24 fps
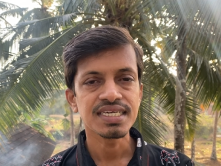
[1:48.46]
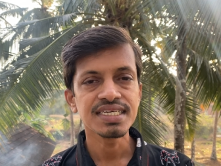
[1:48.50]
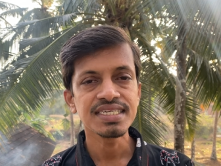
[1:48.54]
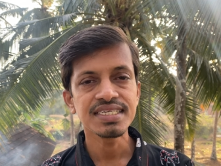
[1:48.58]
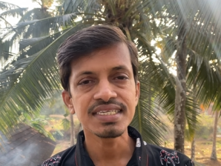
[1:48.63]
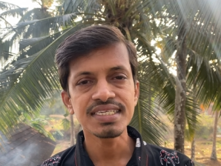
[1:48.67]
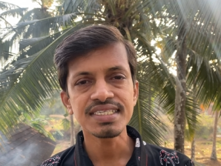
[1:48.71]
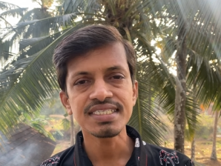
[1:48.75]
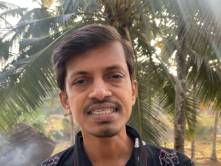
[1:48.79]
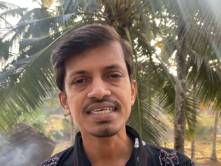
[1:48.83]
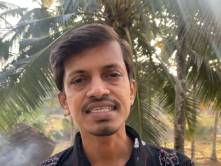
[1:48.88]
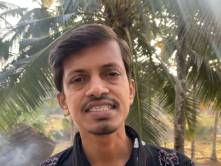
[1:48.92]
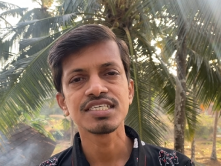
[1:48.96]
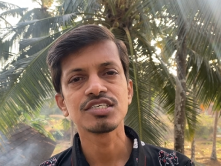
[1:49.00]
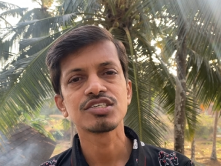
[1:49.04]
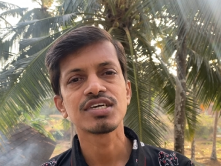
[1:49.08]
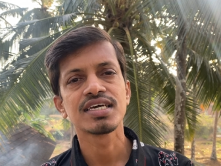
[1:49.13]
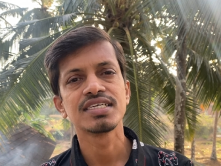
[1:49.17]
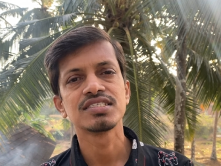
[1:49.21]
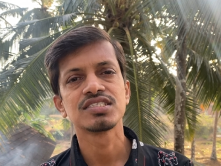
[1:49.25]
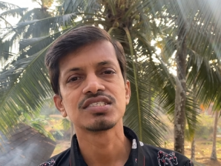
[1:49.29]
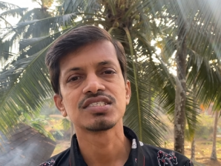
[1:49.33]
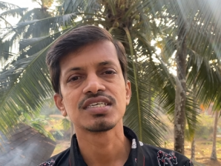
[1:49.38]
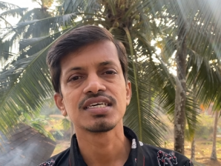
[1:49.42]
In return, you
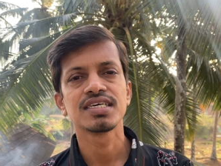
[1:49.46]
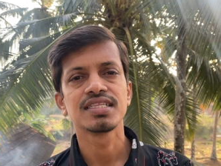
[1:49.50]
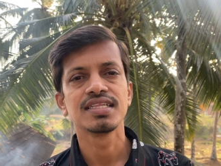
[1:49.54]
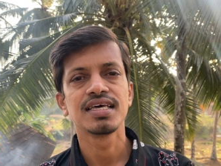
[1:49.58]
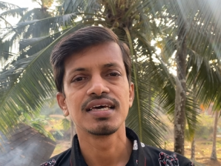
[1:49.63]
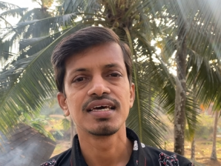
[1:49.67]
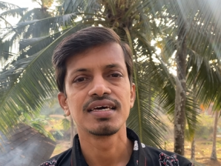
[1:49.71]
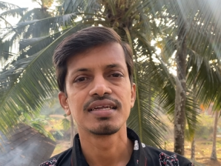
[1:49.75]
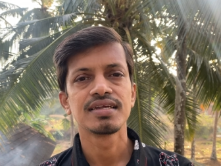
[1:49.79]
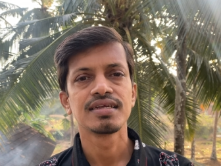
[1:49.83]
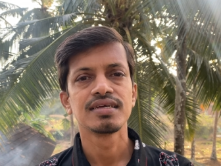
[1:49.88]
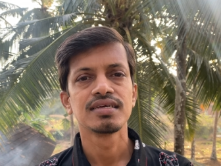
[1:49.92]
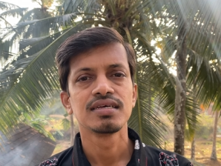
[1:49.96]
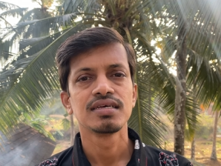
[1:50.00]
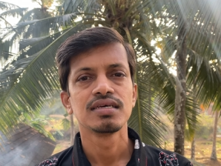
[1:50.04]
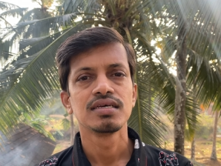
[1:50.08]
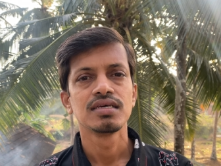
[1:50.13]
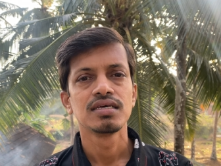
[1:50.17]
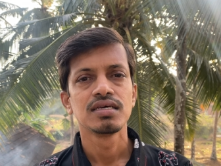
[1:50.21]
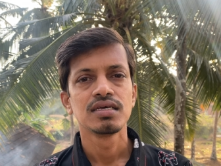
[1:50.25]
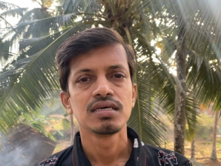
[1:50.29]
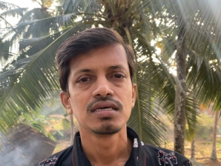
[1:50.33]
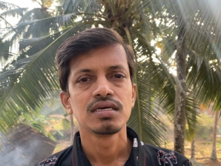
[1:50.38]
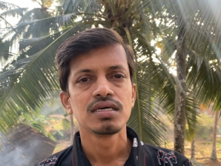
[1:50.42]
can stay there.
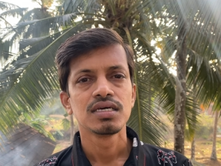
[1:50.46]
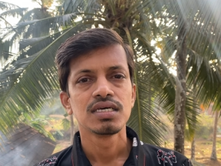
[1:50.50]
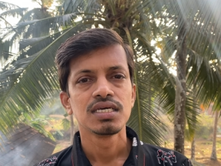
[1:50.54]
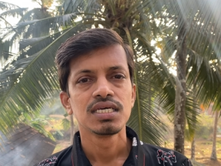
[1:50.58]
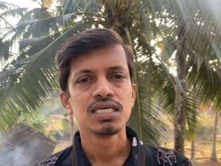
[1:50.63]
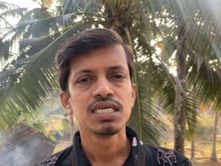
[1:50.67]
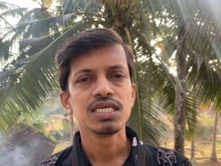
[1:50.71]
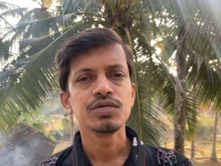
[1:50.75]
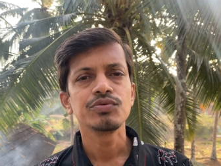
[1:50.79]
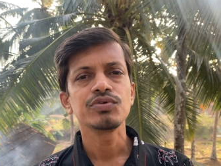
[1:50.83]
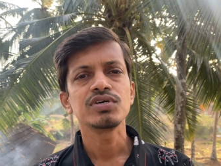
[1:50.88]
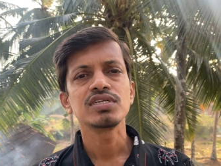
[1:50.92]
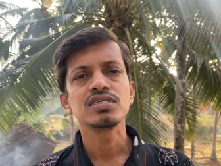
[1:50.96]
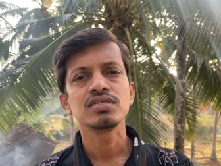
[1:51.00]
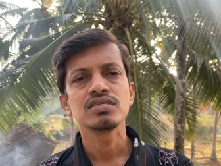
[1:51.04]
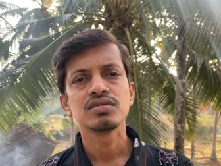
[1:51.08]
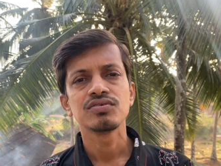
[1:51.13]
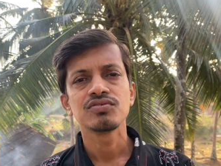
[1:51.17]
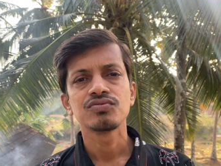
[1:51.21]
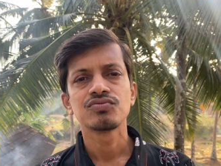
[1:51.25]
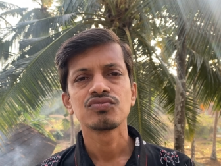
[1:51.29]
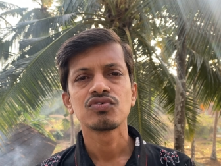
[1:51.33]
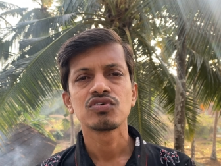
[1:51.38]
Even